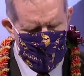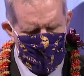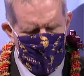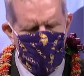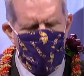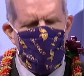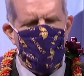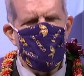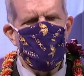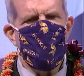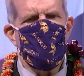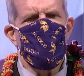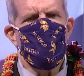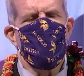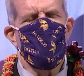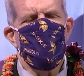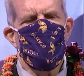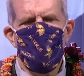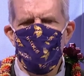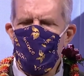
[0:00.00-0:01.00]
And the
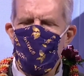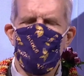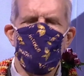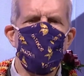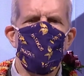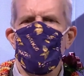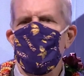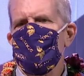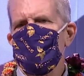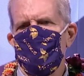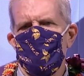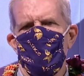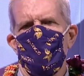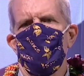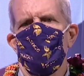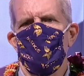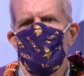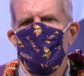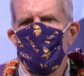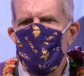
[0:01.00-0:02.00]
very best
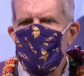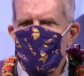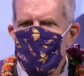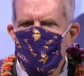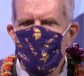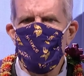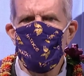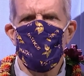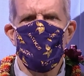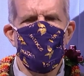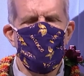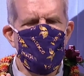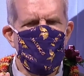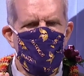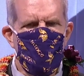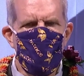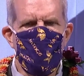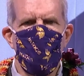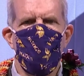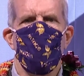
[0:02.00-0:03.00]
thing we did in that
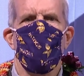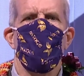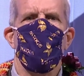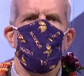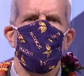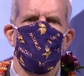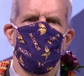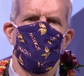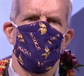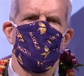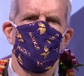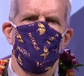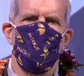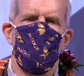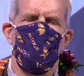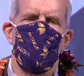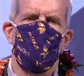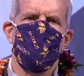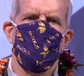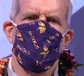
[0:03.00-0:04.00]
whole effort
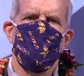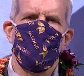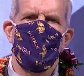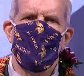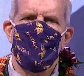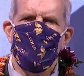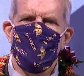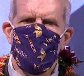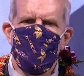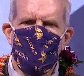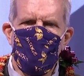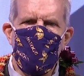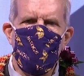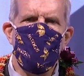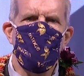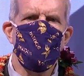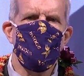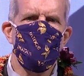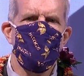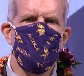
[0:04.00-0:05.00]
was
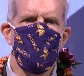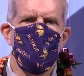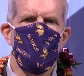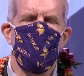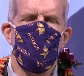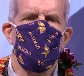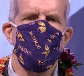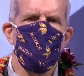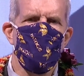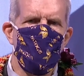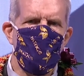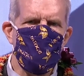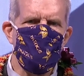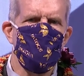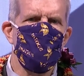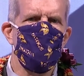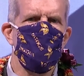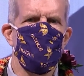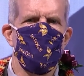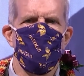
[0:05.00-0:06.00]
change the way
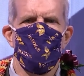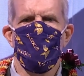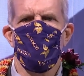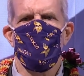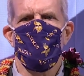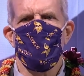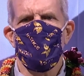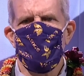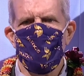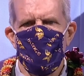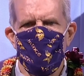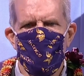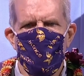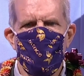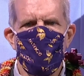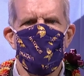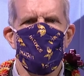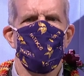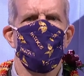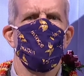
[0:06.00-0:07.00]
restitution is
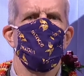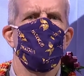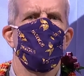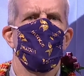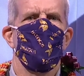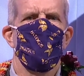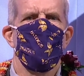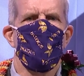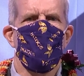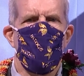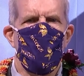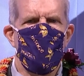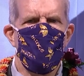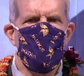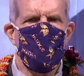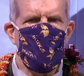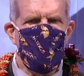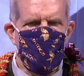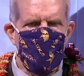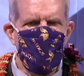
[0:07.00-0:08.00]
collected from
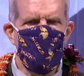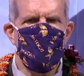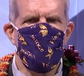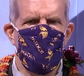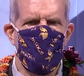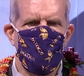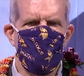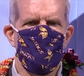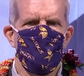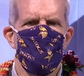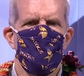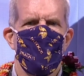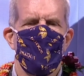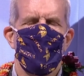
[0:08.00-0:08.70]
inmates.